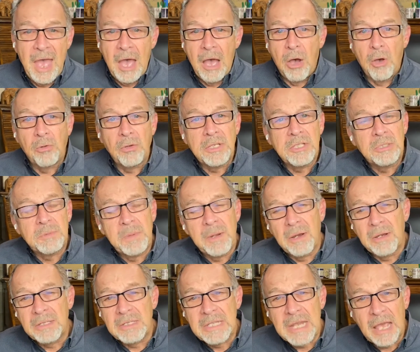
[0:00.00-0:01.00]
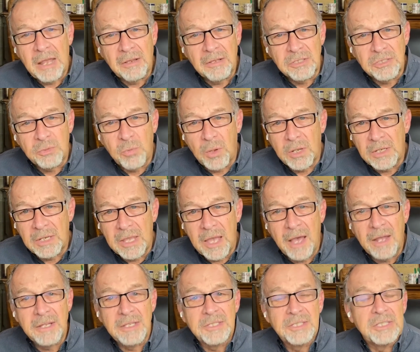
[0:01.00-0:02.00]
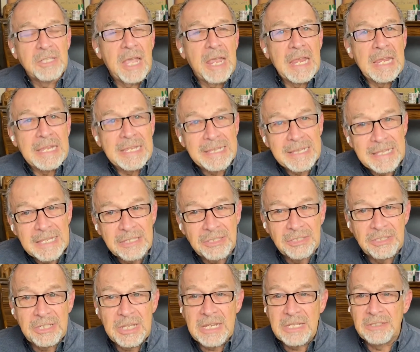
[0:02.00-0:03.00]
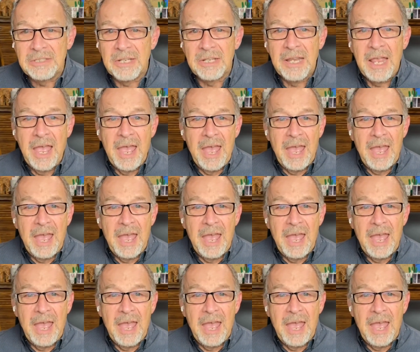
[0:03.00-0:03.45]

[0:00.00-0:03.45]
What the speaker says: Holy Spirit, tell us what God is saying in this season